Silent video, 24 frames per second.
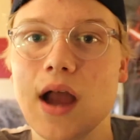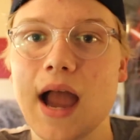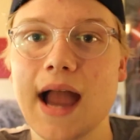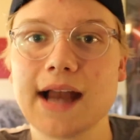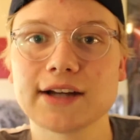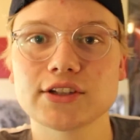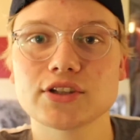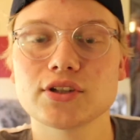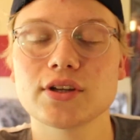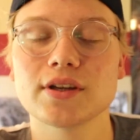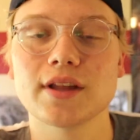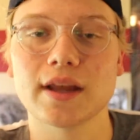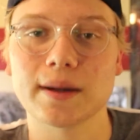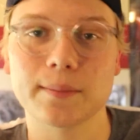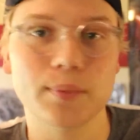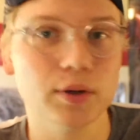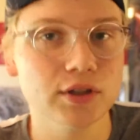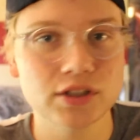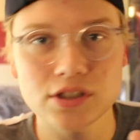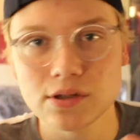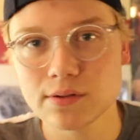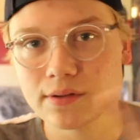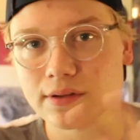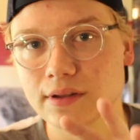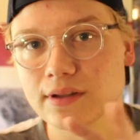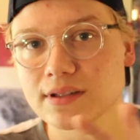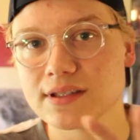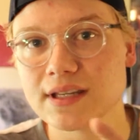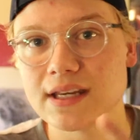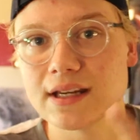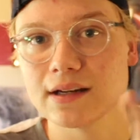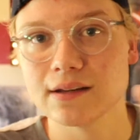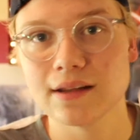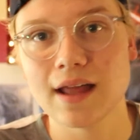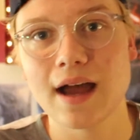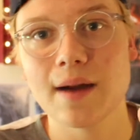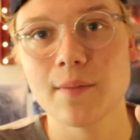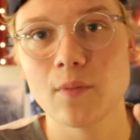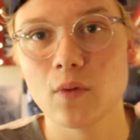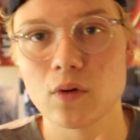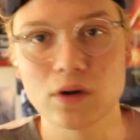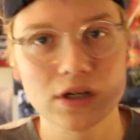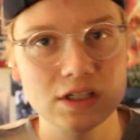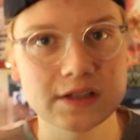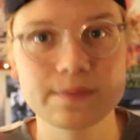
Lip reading: actually like puts you in the scene a lot more,